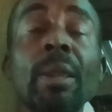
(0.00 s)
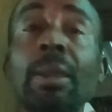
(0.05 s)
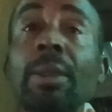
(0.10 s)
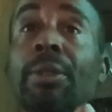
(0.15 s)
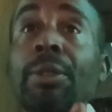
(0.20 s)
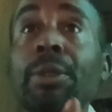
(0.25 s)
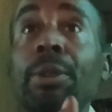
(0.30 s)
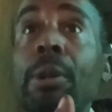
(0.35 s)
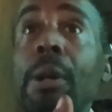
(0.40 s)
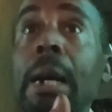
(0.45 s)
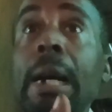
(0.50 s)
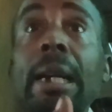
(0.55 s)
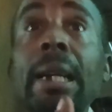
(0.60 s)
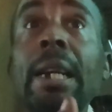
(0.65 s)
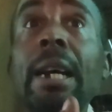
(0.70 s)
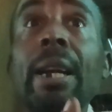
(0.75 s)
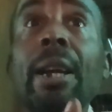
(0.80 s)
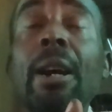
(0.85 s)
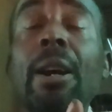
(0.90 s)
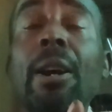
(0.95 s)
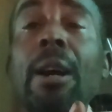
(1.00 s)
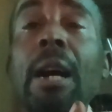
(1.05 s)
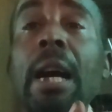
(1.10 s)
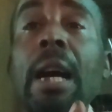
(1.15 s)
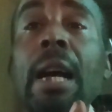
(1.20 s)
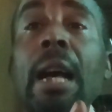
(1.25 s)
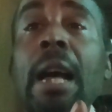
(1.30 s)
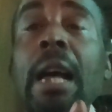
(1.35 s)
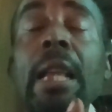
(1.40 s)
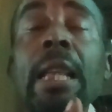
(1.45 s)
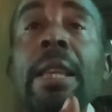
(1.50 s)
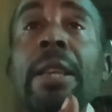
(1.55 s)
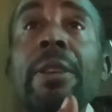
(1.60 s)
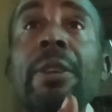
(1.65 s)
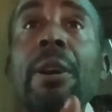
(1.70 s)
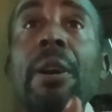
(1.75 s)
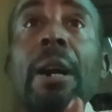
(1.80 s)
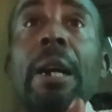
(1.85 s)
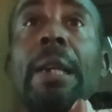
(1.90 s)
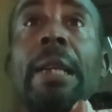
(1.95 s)
So I got out, I
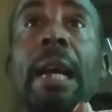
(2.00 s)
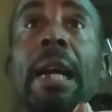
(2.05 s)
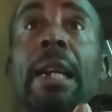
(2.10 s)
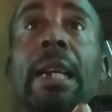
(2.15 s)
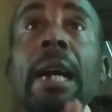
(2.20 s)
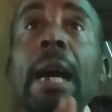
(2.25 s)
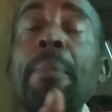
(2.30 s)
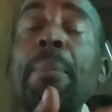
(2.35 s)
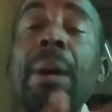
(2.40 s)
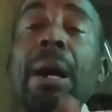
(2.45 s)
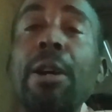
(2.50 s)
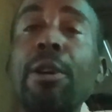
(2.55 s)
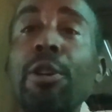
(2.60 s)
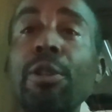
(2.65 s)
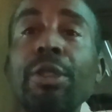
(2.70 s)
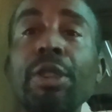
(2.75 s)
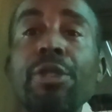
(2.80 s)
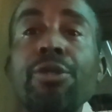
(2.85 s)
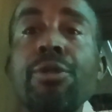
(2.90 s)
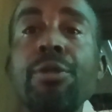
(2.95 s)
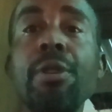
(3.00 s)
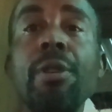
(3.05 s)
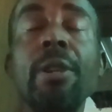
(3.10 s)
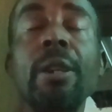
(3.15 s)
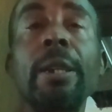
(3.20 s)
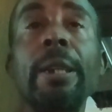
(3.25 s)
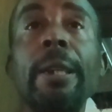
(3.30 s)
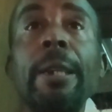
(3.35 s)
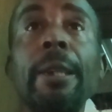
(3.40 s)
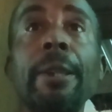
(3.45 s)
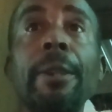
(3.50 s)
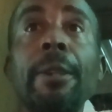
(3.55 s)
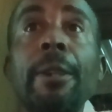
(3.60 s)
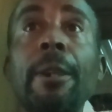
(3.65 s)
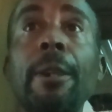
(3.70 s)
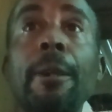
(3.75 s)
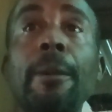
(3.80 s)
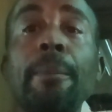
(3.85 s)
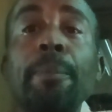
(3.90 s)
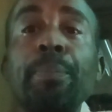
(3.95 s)
got back out the truck and
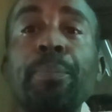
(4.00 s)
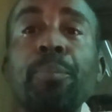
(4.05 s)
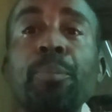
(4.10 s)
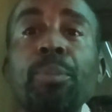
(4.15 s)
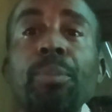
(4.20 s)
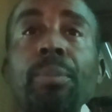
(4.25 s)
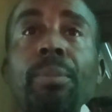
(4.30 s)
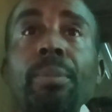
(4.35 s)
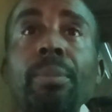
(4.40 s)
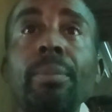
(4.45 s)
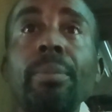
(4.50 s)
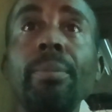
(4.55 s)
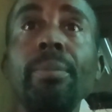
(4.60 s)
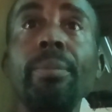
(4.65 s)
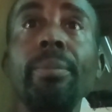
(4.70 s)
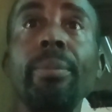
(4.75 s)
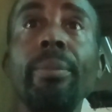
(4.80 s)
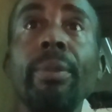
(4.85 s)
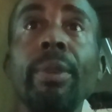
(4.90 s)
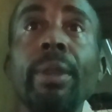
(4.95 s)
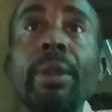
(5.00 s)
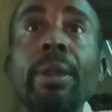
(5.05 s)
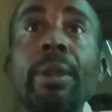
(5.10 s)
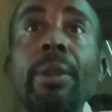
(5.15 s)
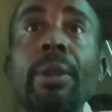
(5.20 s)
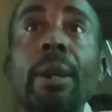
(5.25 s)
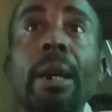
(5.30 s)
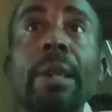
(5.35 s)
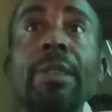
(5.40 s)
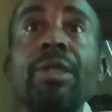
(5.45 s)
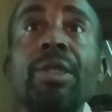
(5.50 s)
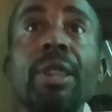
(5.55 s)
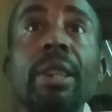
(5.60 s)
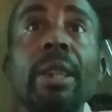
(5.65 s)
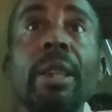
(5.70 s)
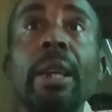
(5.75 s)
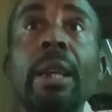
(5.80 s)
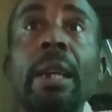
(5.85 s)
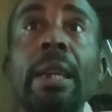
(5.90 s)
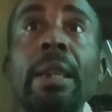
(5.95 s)
I
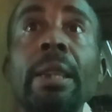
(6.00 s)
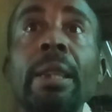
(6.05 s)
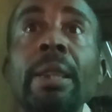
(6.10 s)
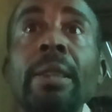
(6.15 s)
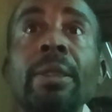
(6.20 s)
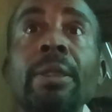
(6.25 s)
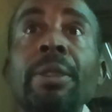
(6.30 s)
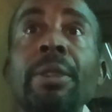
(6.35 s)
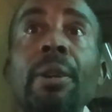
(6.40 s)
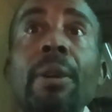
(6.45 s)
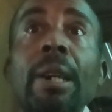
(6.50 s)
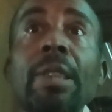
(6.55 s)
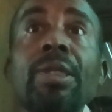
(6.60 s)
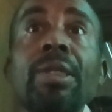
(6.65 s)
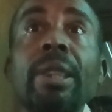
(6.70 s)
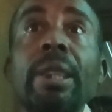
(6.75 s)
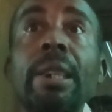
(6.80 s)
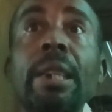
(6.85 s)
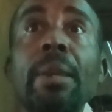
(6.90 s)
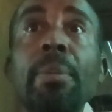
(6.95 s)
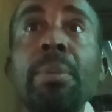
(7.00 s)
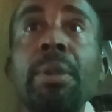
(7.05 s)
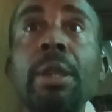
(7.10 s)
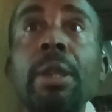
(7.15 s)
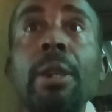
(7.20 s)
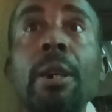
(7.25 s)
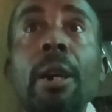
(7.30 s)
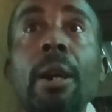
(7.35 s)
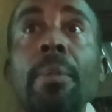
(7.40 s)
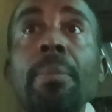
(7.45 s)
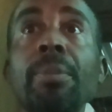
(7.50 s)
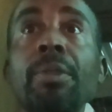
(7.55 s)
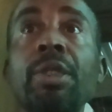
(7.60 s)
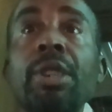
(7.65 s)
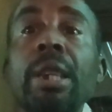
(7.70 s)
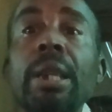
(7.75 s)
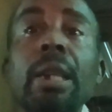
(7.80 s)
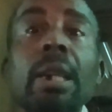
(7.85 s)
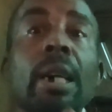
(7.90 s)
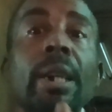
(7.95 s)
said, let me
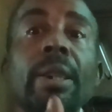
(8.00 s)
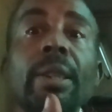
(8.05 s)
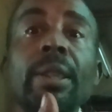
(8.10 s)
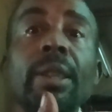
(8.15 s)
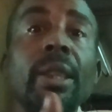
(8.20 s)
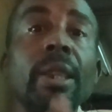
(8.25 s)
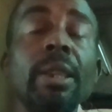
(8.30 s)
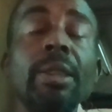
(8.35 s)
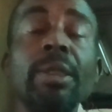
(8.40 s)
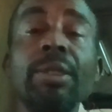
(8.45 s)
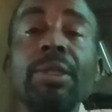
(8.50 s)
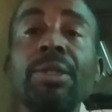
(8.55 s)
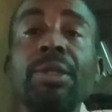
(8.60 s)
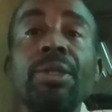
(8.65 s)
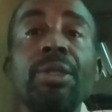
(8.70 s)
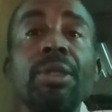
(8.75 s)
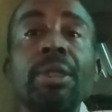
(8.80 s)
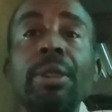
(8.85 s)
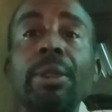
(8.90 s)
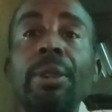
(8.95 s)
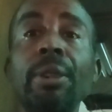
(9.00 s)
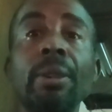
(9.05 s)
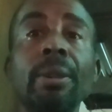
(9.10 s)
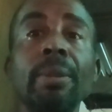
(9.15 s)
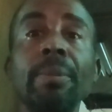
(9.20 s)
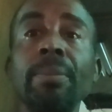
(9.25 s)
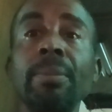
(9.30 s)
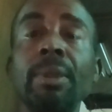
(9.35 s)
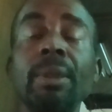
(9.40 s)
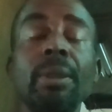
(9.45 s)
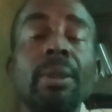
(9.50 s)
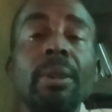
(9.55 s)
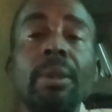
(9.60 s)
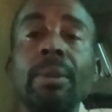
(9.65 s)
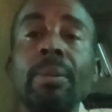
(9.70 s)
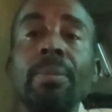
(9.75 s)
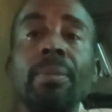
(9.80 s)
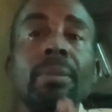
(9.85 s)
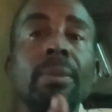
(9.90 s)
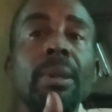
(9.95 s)
check other things,
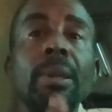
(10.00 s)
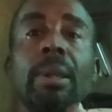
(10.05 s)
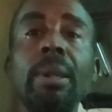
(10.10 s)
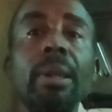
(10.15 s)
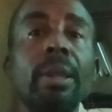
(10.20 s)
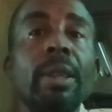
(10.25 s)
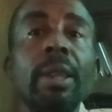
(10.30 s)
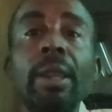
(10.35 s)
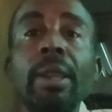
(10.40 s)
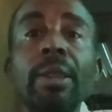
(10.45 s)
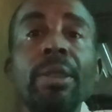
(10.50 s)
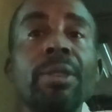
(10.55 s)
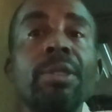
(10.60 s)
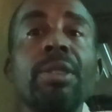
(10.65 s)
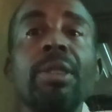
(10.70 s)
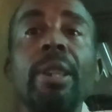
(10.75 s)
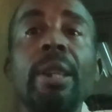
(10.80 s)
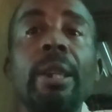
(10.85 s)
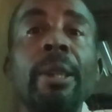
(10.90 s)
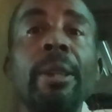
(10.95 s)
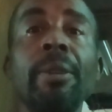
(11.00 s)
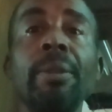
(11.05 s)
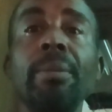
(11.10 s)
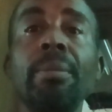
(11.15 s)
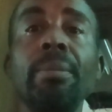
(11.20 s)
little things, and